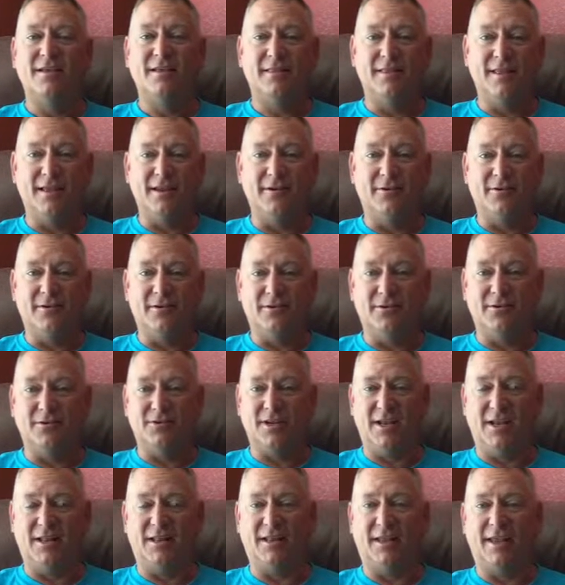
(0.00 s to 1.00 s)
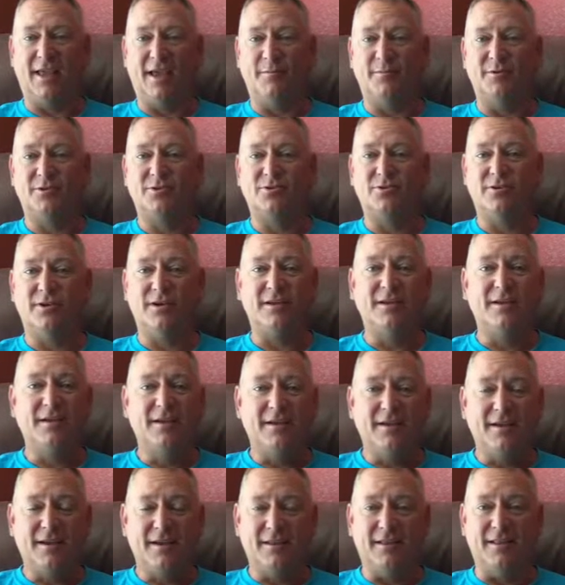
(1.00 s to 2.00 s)
they don't understand the chemistry,
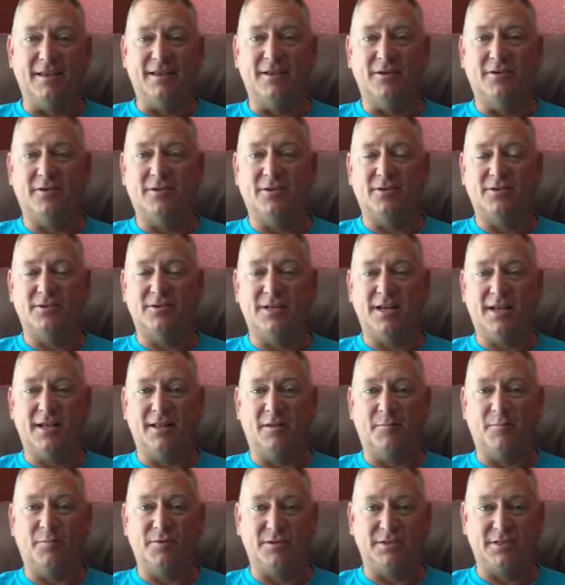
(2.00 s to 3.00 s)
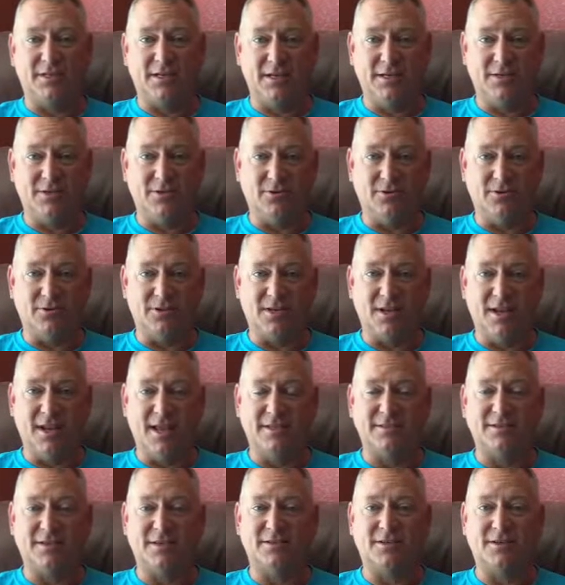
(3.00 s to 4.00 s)
and they don't understand the procedures
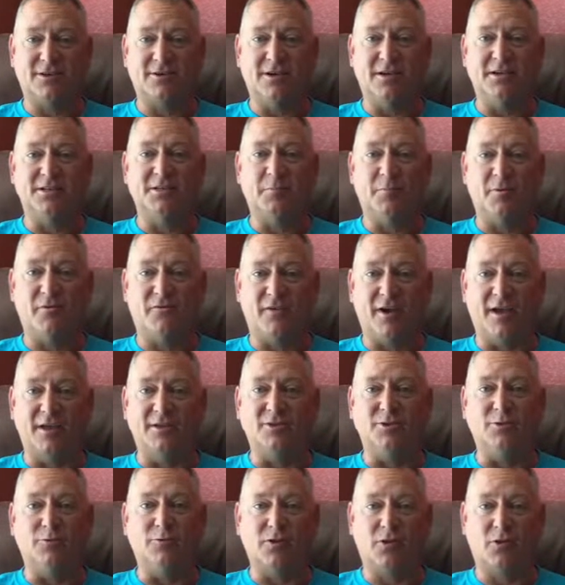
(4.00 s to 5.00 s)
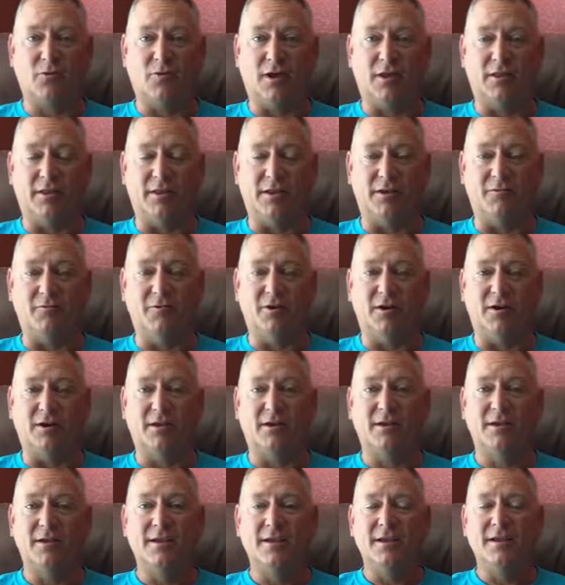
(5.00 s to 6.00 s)
necessary to provide you with quality work.
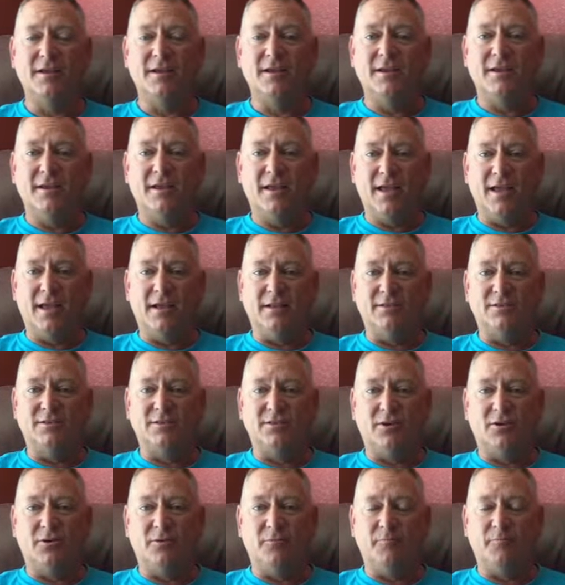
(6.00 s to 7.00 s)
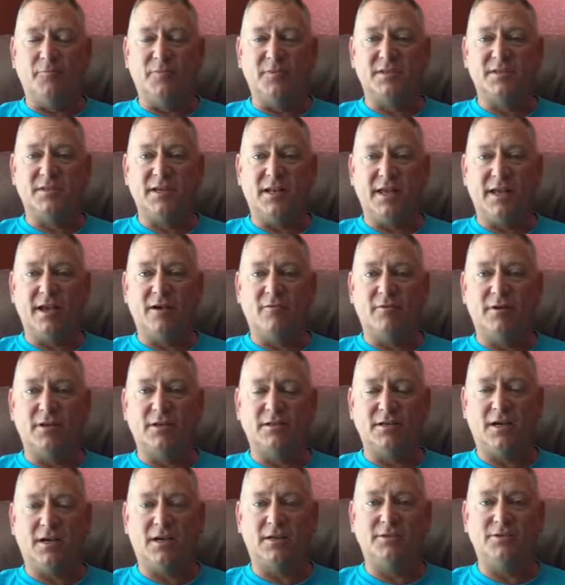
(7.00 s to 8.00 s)
And so today I want
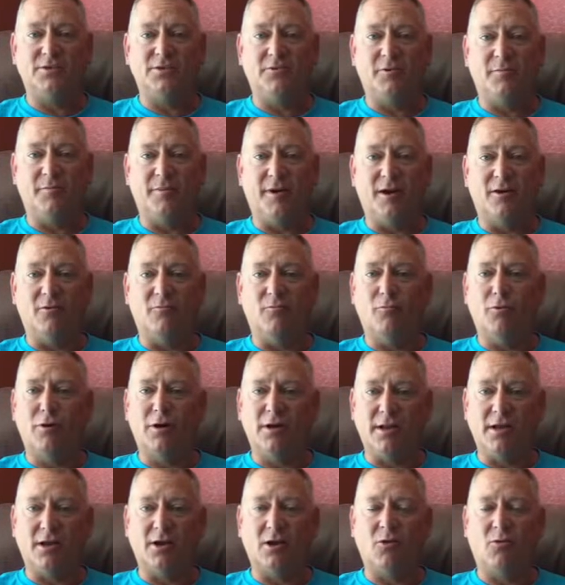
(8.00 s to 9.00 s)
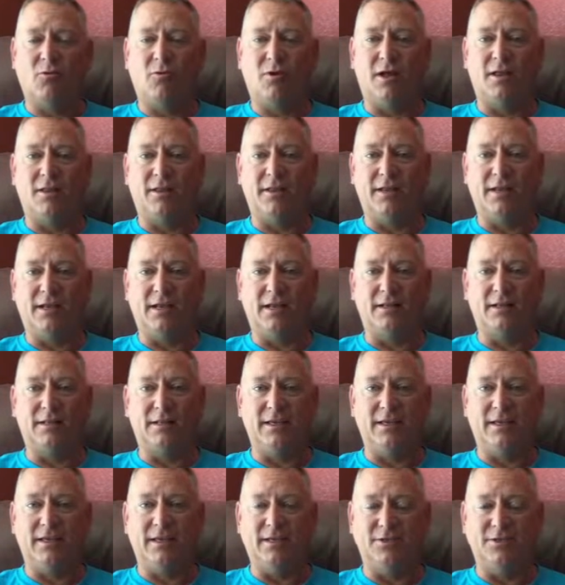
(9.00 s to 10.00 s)
to talk to you about what a quality
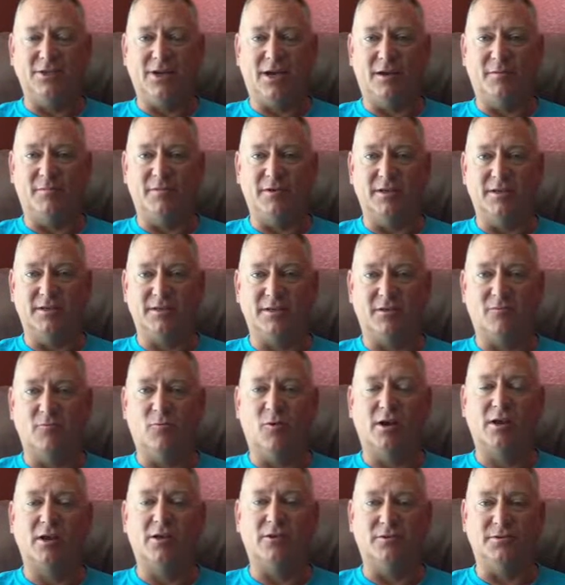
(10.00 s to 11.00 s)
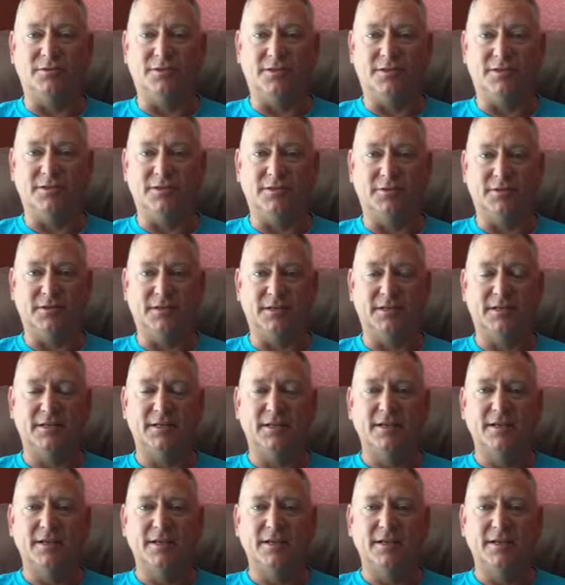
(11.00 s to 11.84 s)
cleaning job is and what goes into it,